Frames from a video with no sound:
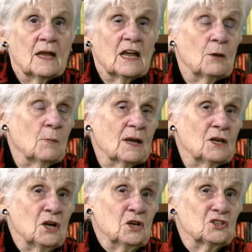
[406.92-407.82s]
And my
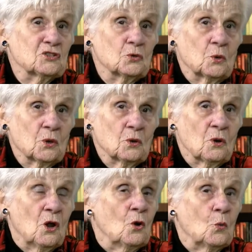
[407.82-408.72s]
youngest daughter
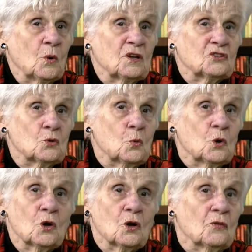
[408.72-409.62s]
went to
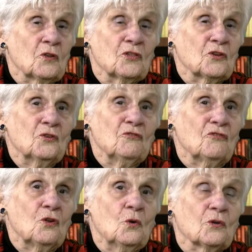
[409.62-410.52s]
work on the third
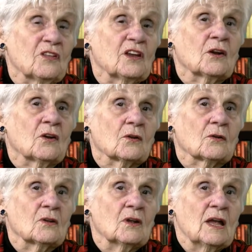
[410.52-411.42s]
floor there
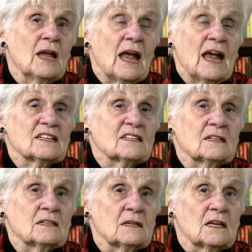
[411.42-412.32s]
as
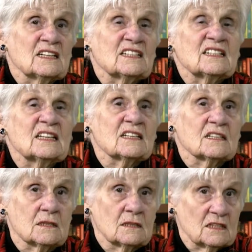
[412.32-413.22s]
an
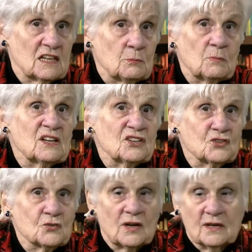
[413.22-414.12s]
assistant
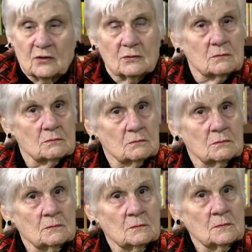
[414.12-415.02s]
administrator.
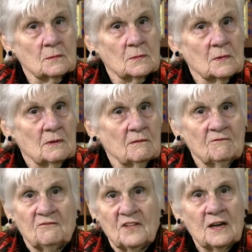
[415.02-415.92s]

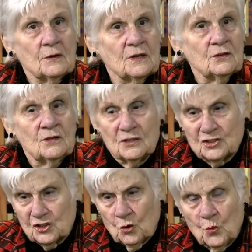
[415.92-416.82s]
Very good.
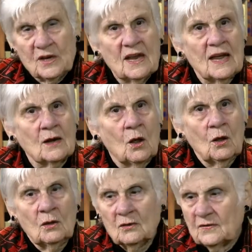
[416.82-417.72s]
So we had
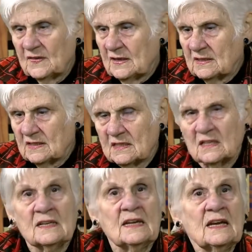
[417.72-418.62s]
all these
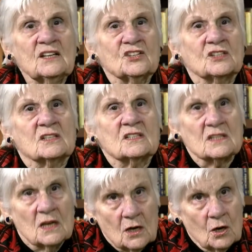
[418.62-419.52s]
connections
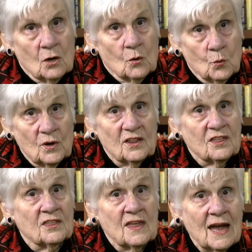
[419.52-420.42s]

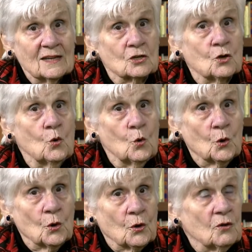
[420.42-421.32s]
with that
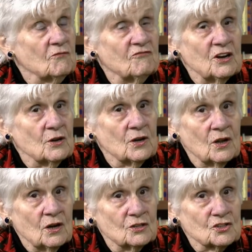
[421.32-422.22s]
corner, very
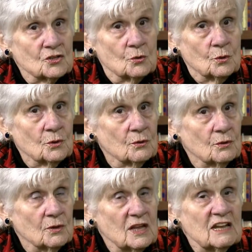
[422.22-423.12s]
large corner
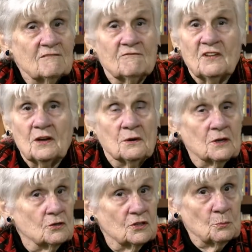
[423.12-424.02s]
very
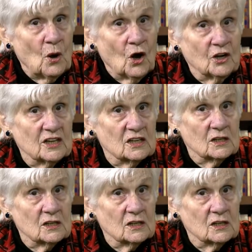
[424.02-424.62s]
good parking